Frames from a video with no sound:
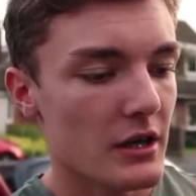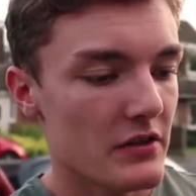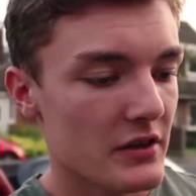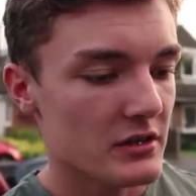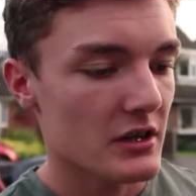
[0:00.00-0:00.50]

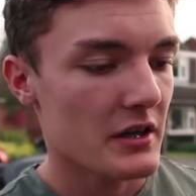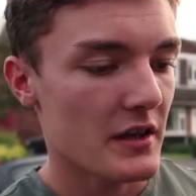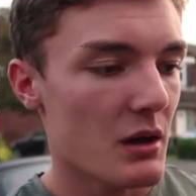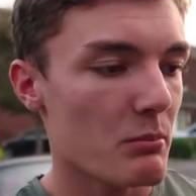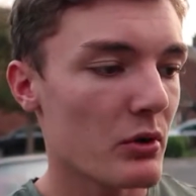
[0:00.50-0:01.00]
Things like
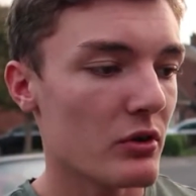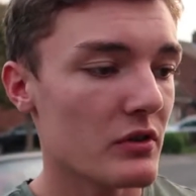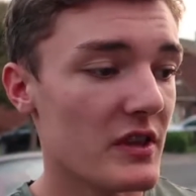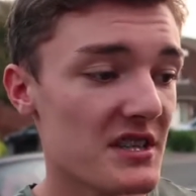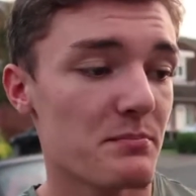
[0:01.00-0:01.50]
that.
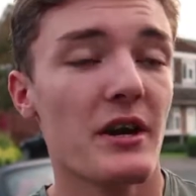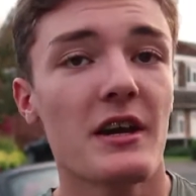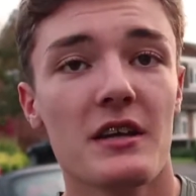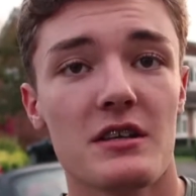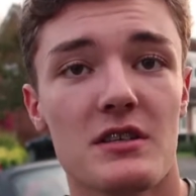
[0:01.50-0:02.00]
But this
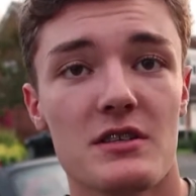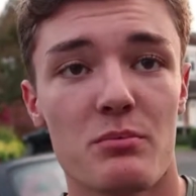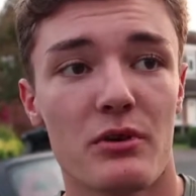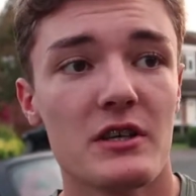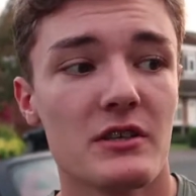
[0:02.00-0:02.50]
bike, actually,
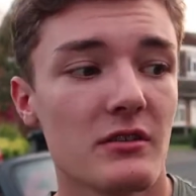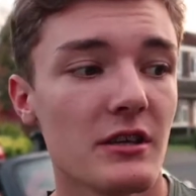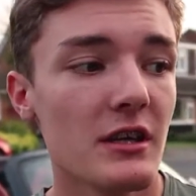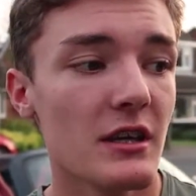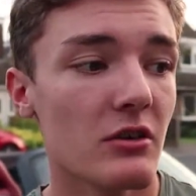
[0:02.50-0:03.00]

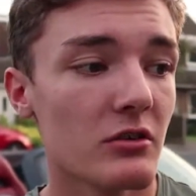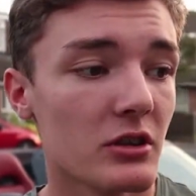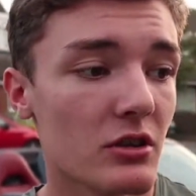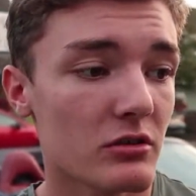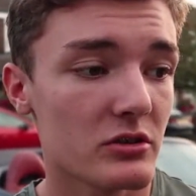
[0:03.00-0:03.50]
surprisingly, it
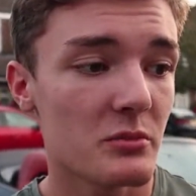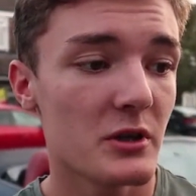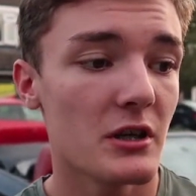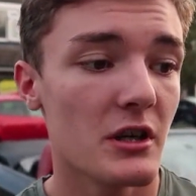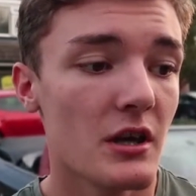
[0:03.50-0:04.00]
only cost
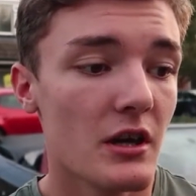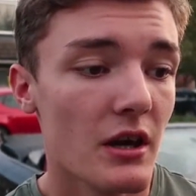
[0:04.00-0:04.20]
me